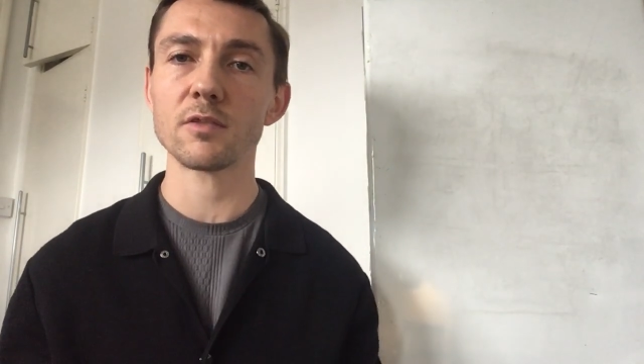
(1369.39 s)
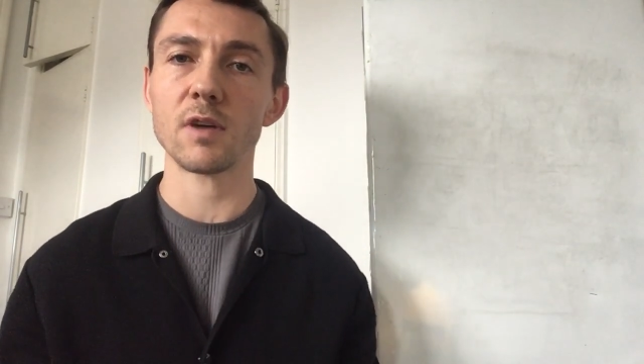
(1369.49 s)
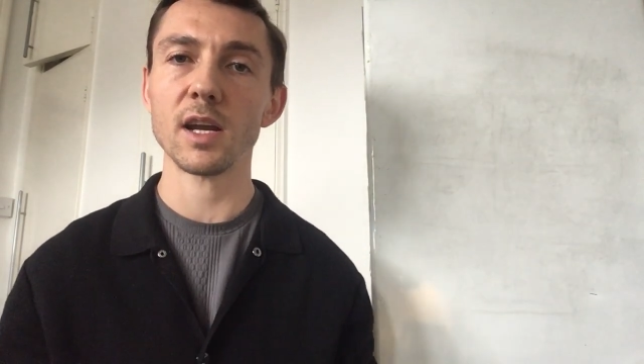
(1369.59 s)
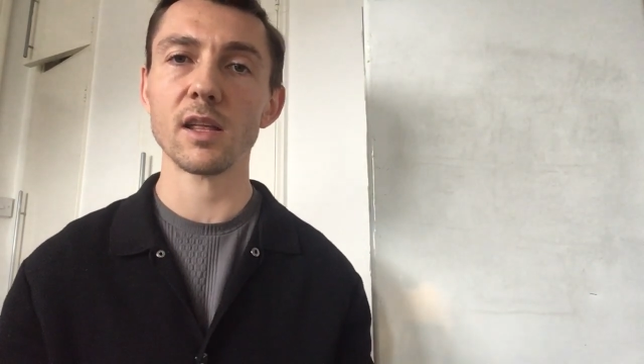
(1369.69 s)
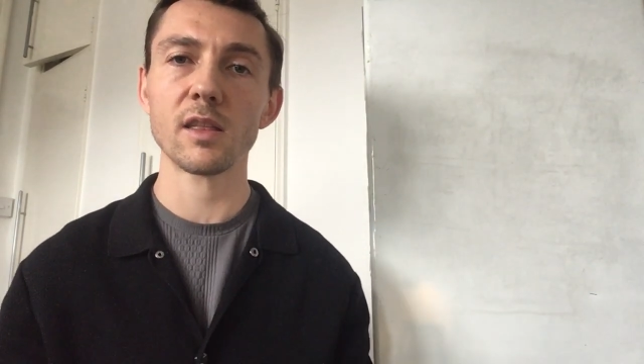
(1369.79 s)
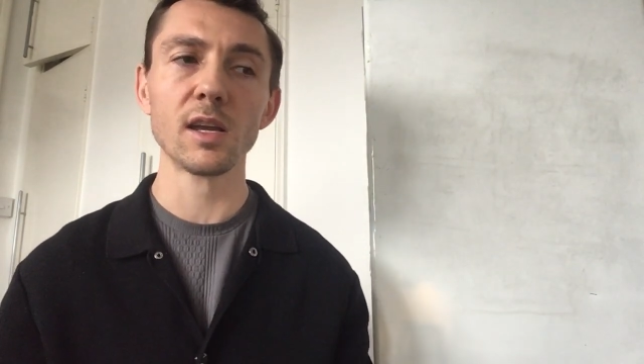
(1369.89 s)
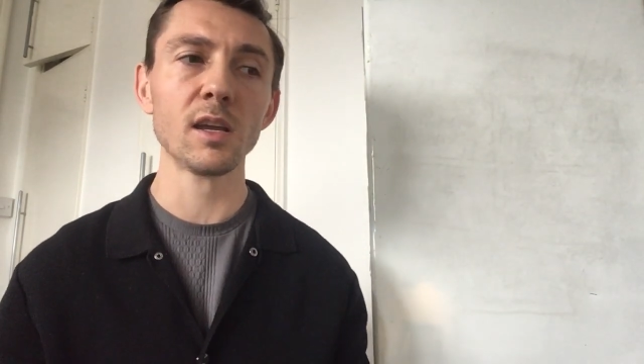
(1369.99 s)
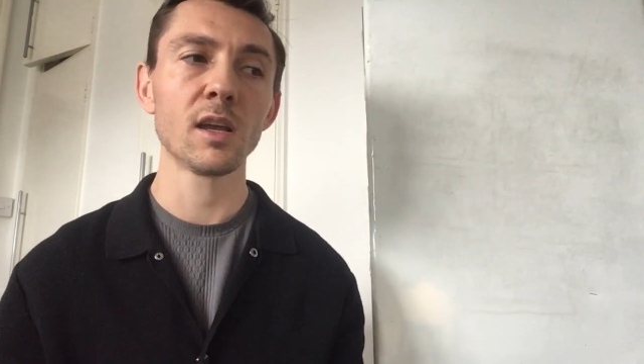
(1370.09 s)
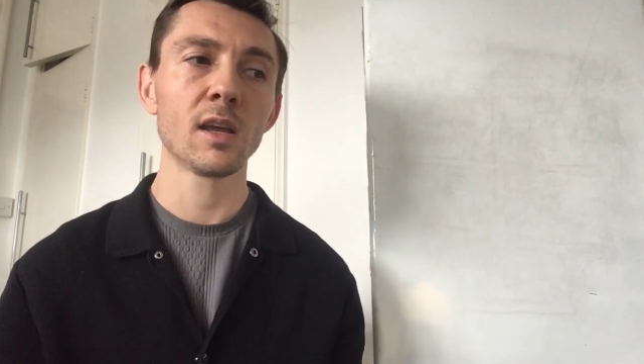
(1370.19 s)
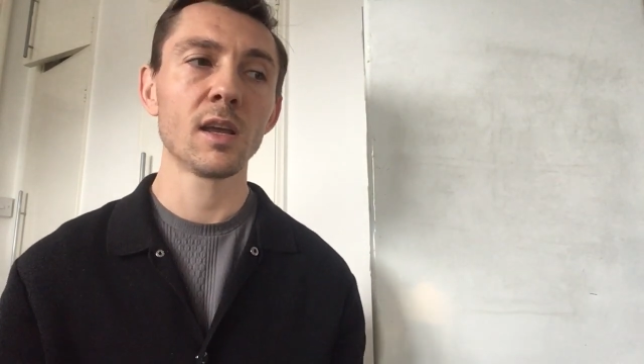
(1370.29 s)
to write
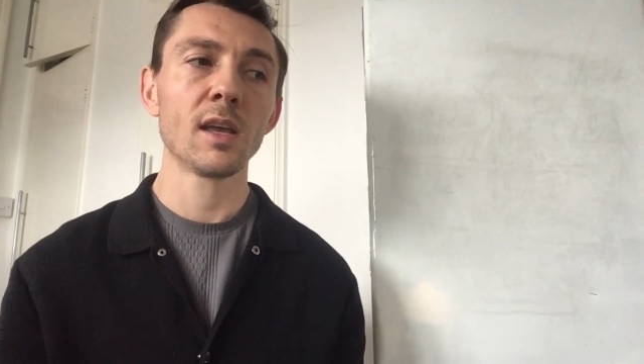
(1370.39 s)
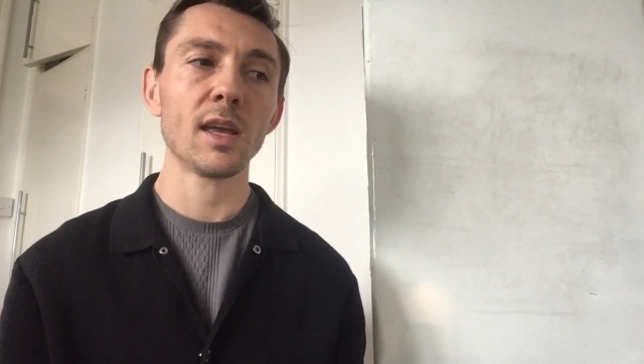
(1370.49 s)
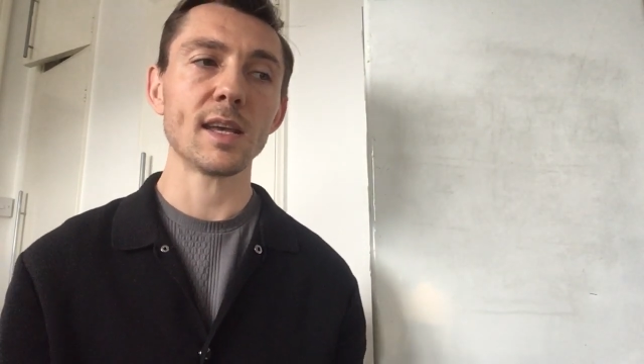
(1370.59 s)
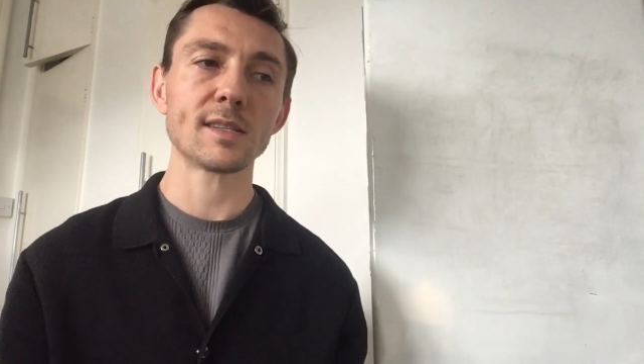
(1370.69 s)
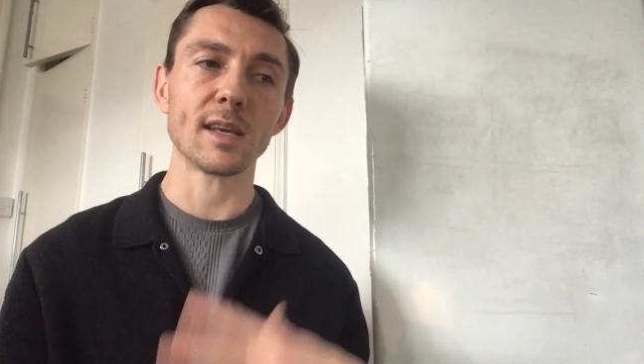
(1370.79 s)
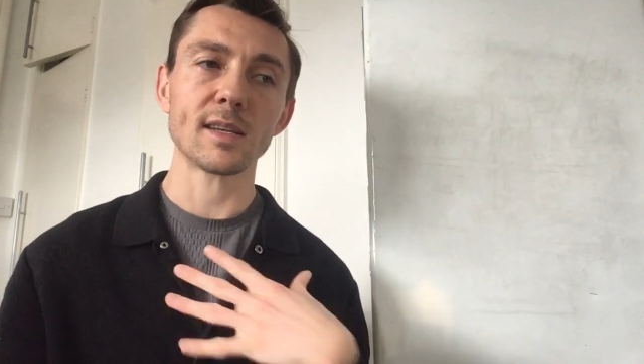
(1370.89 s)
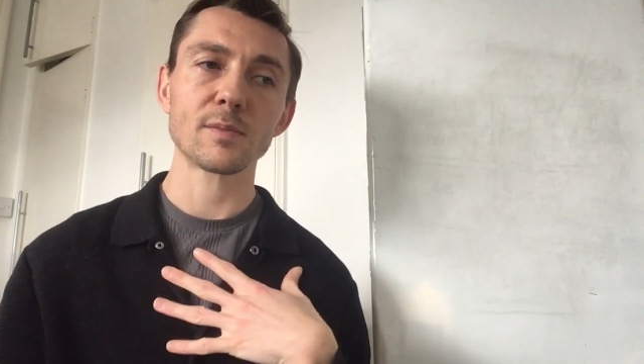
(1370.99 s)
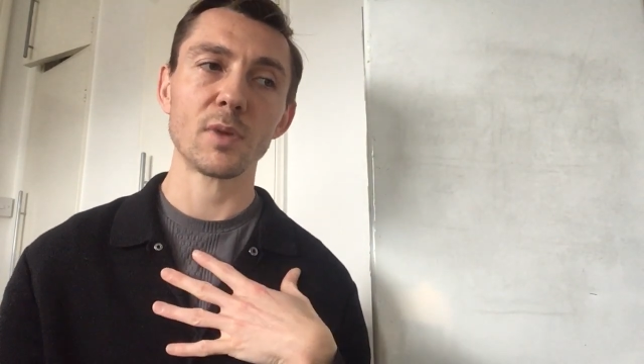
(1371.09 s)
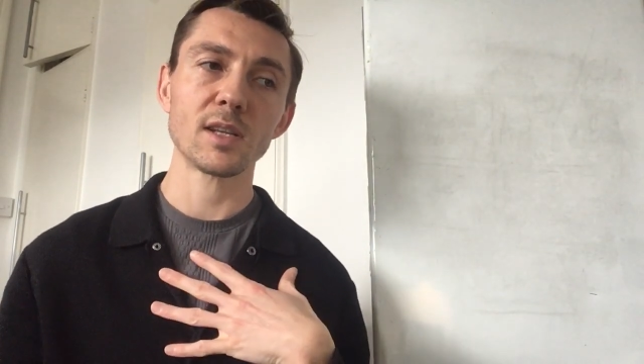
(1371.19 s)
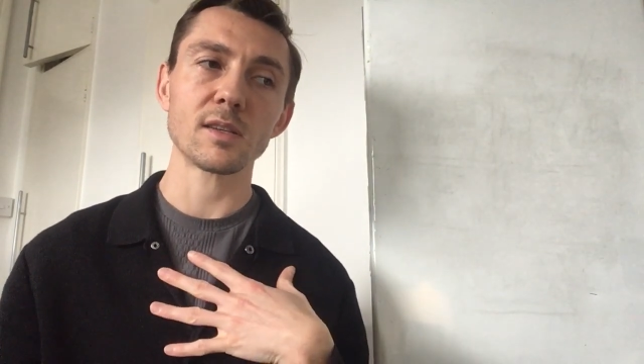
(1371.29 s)
anything is this.
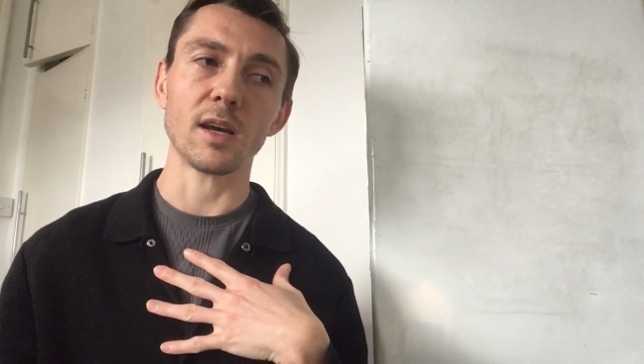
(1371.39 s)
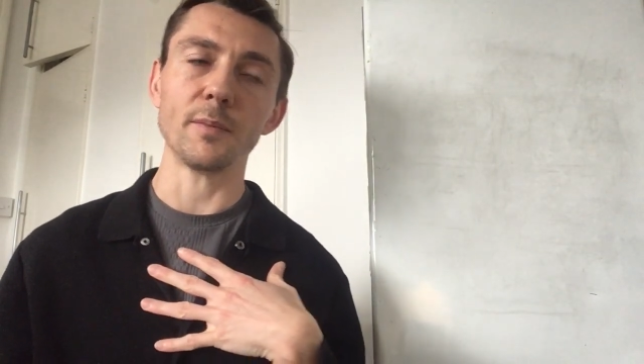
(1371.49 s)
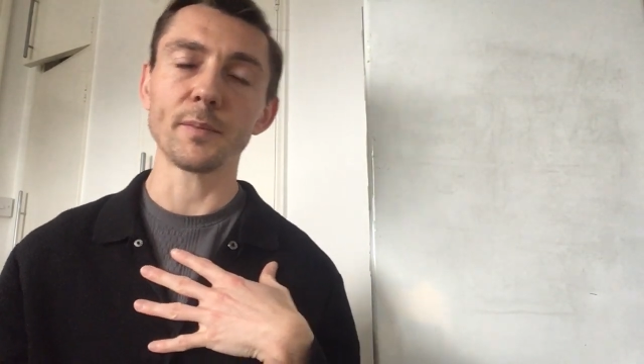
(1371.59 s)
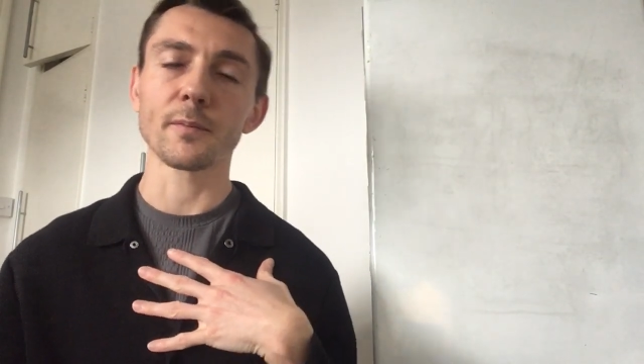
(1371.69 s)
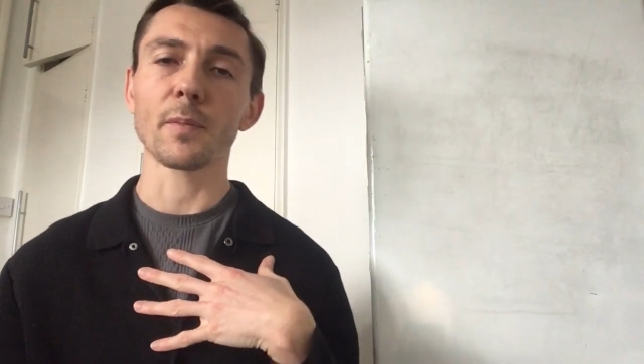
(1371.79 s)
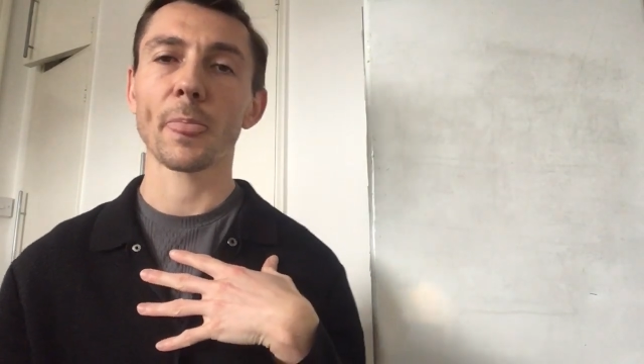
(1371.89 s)
My turn.